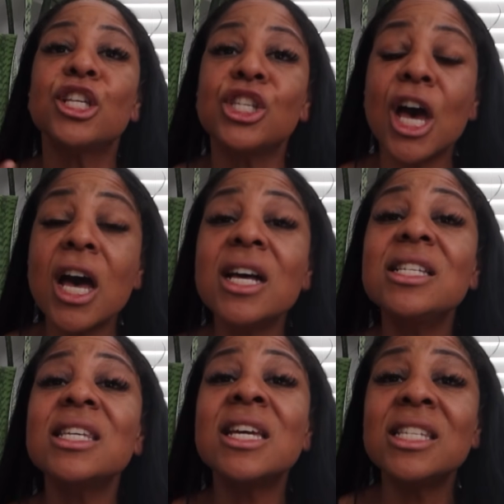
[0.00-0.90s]

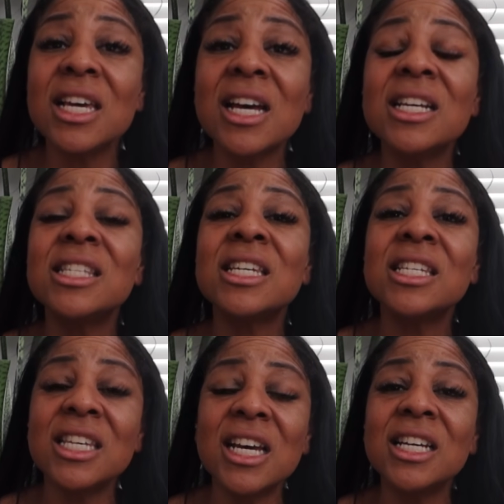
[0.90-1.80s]
tons and tons
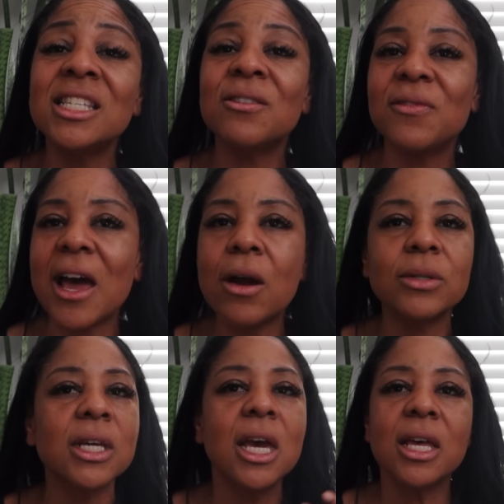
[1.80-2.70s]
and tons of flowers.